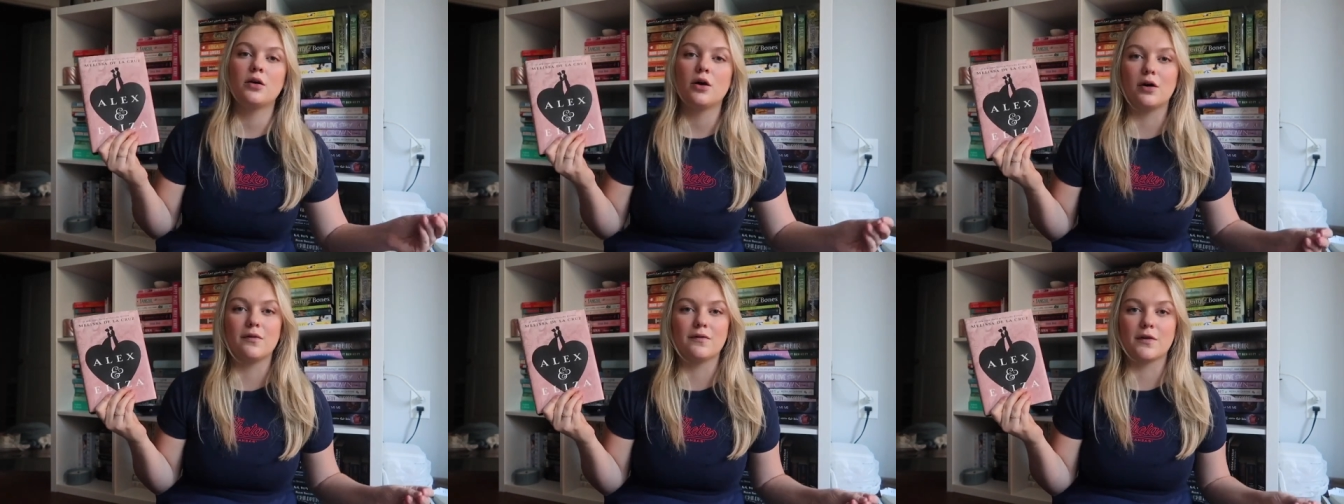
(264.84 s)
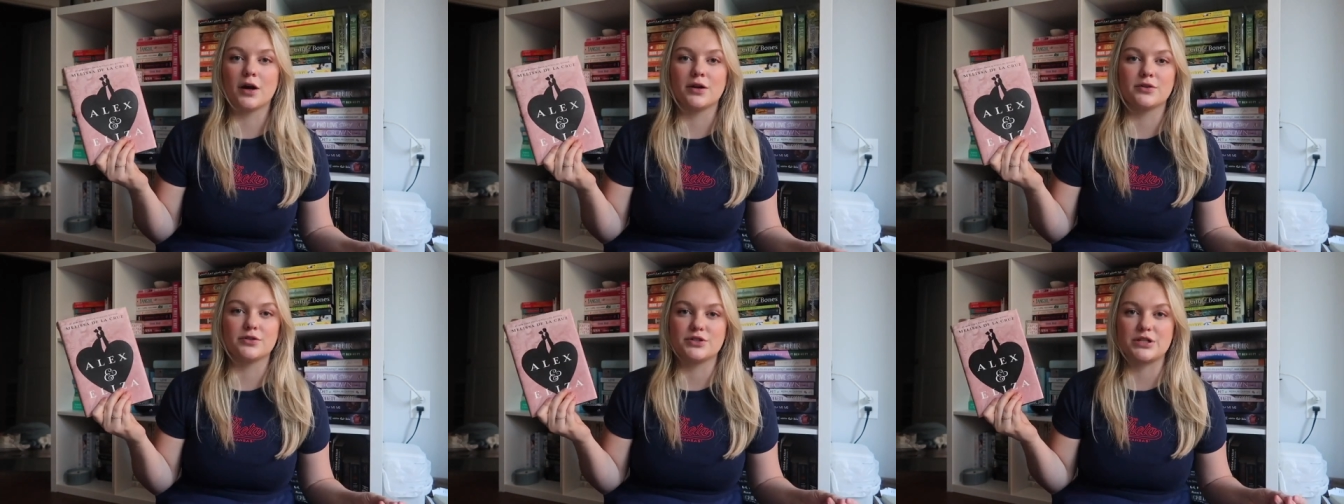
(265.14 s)
over
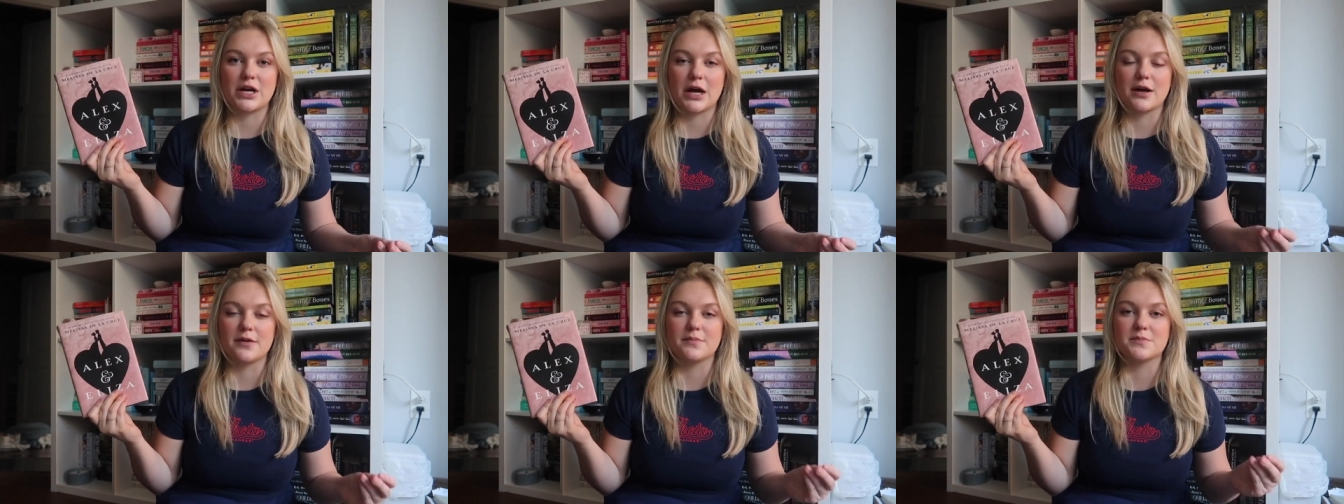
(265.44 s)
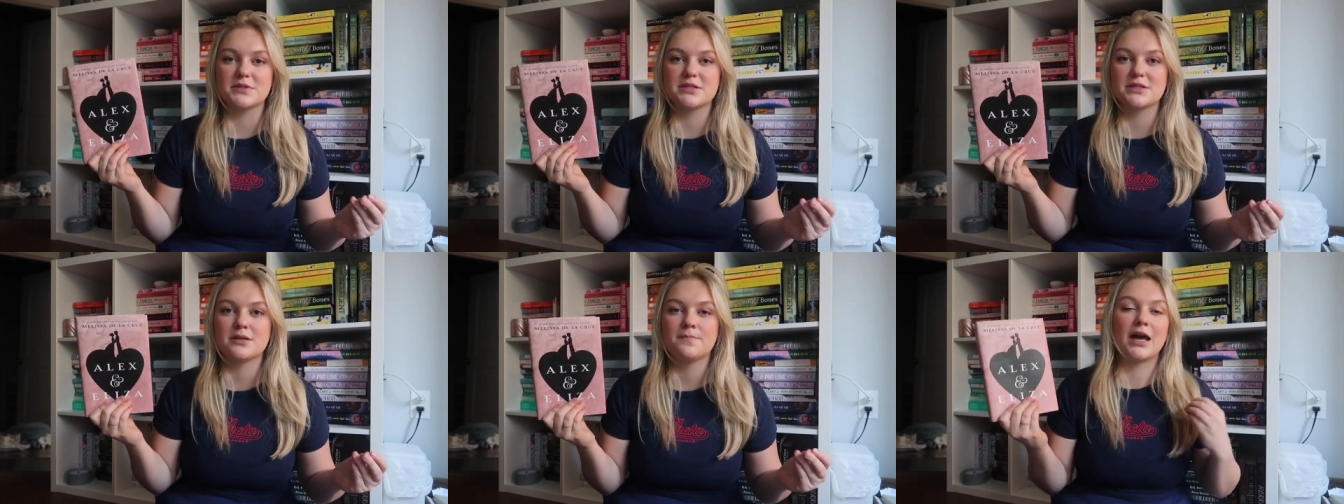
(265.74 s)
100
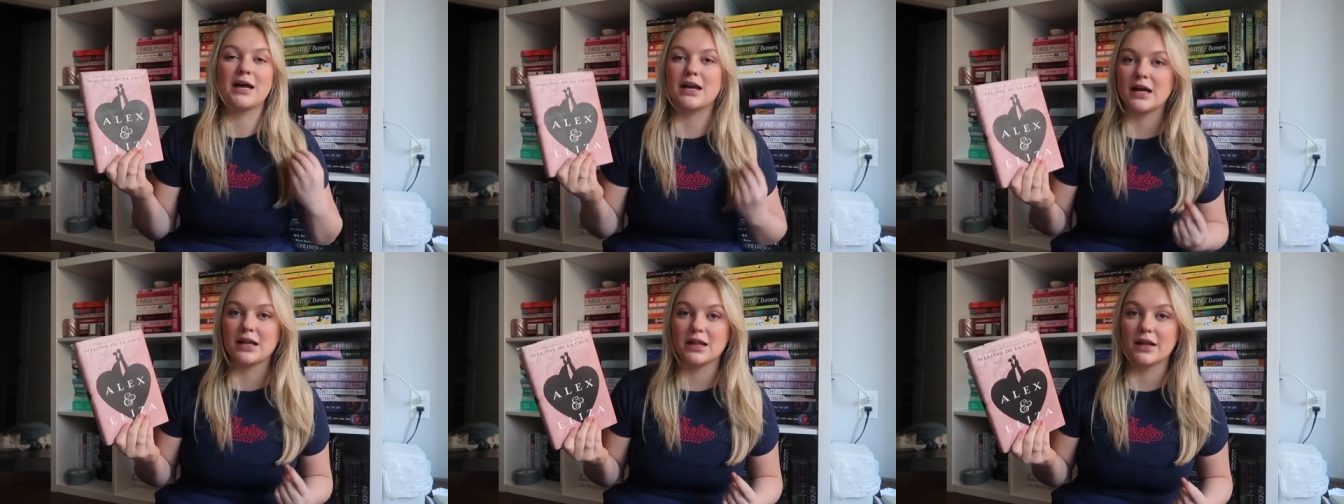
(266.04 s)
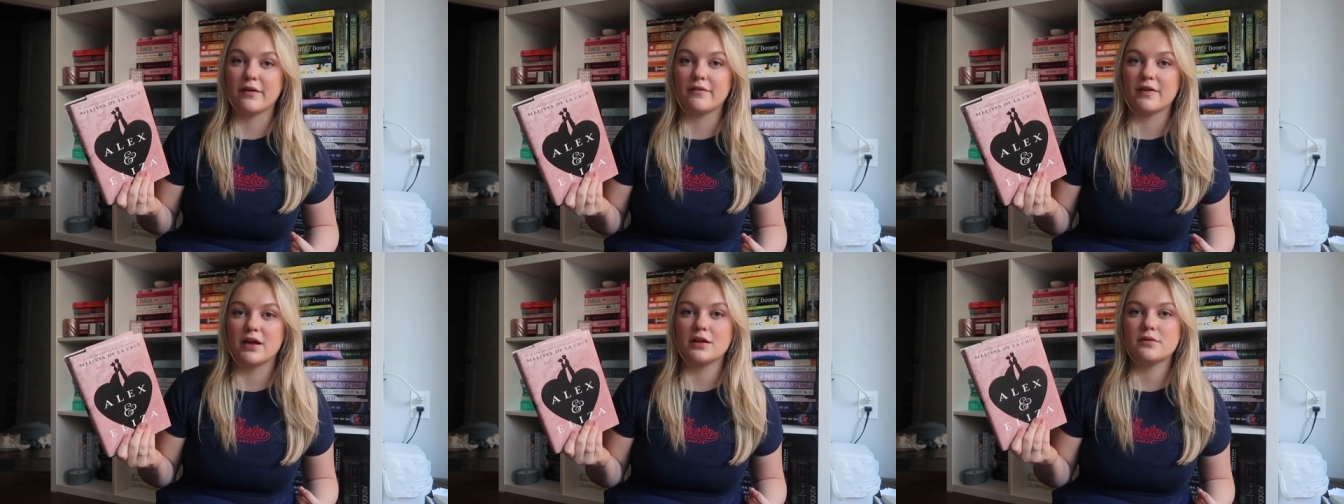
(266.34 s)
times, and I
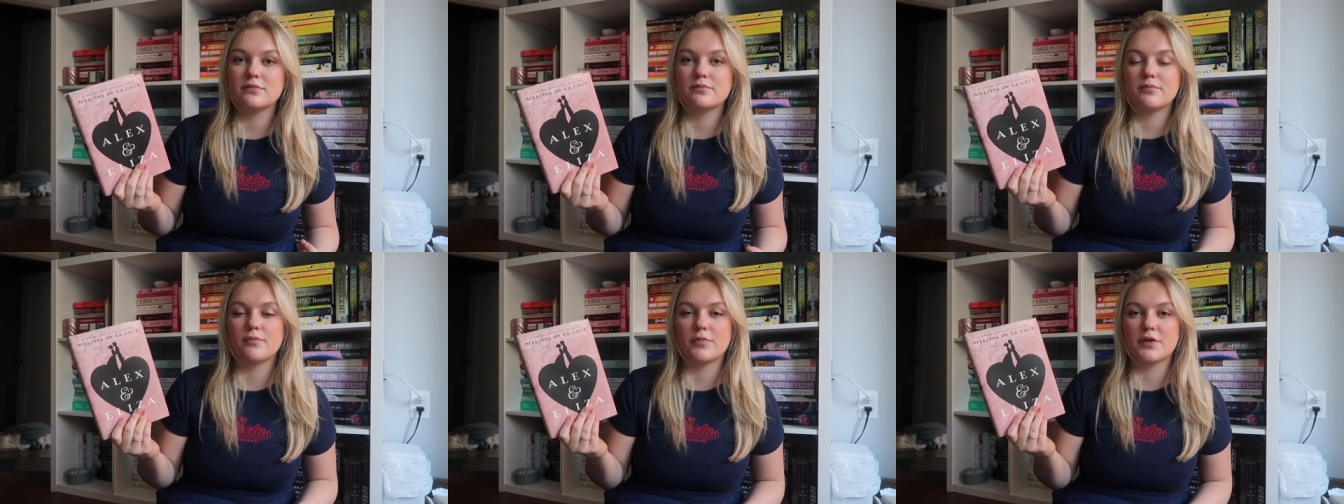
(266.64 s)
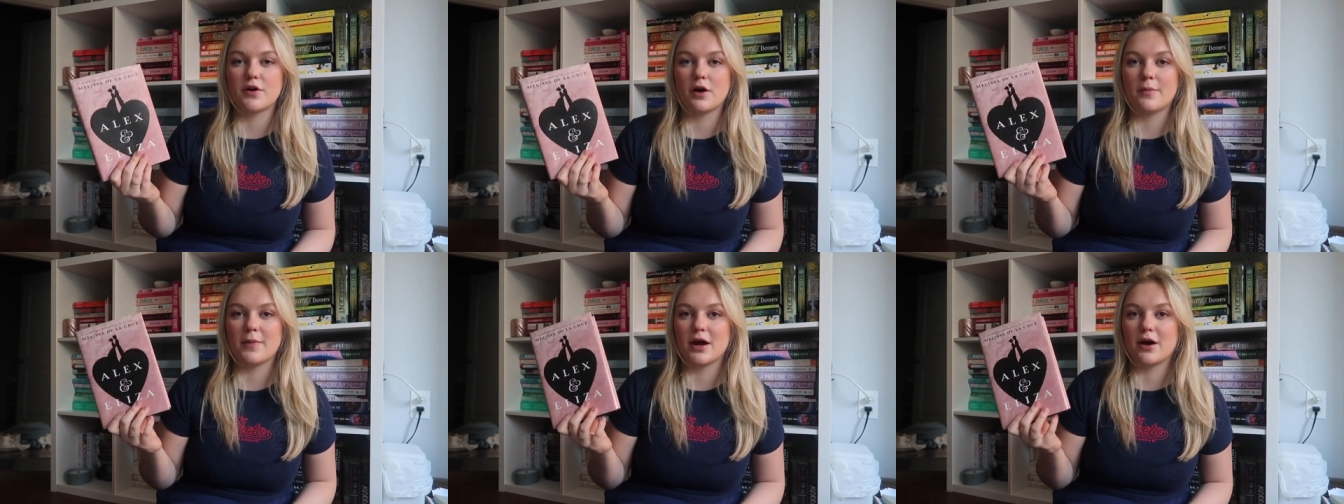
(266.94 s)
love it
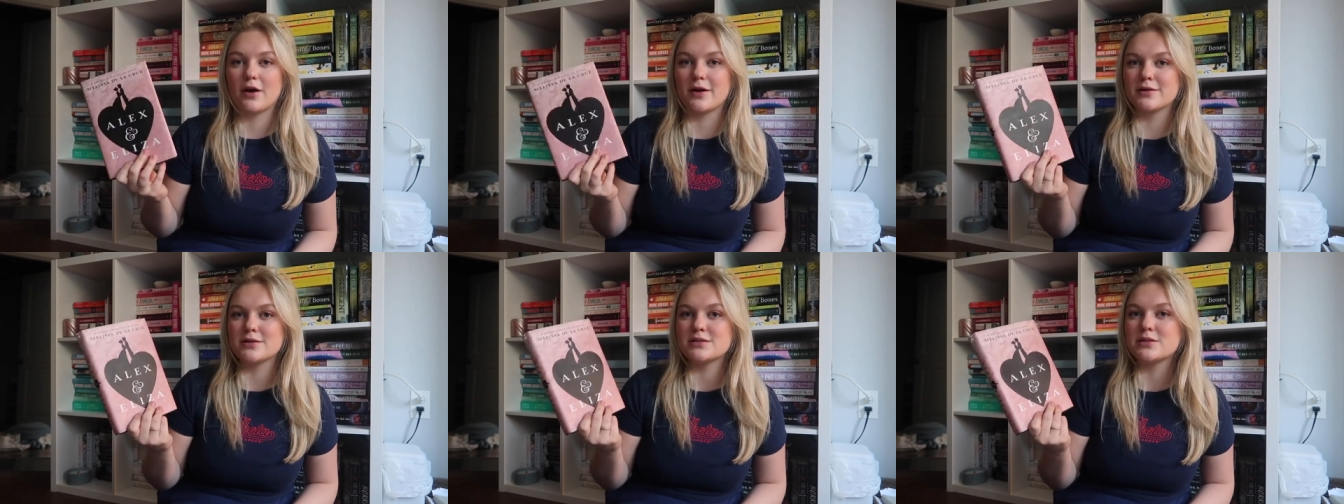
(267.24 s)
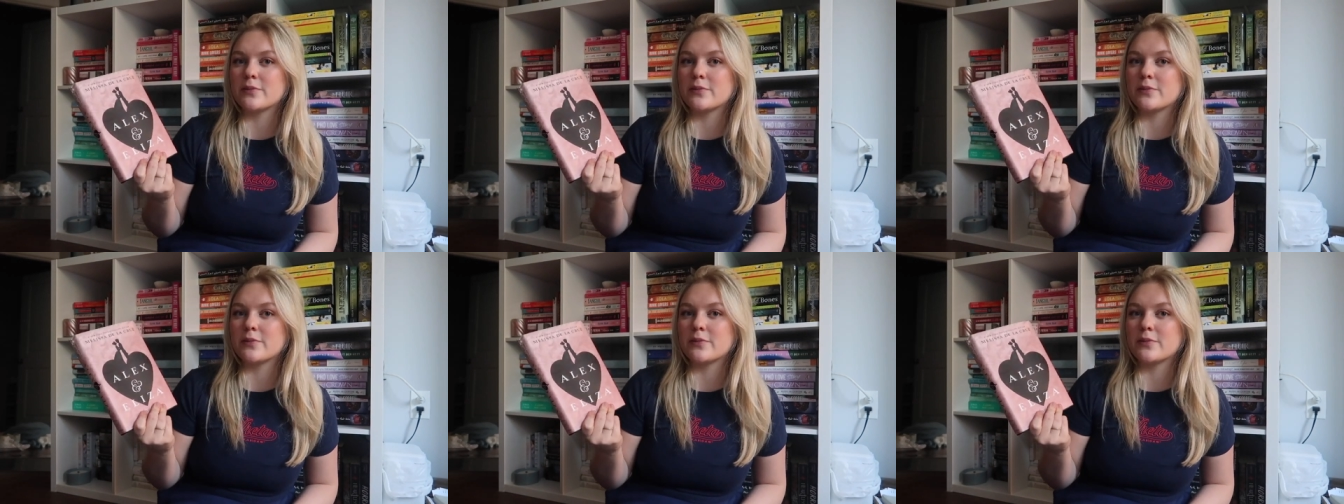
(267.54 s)
with all my heart.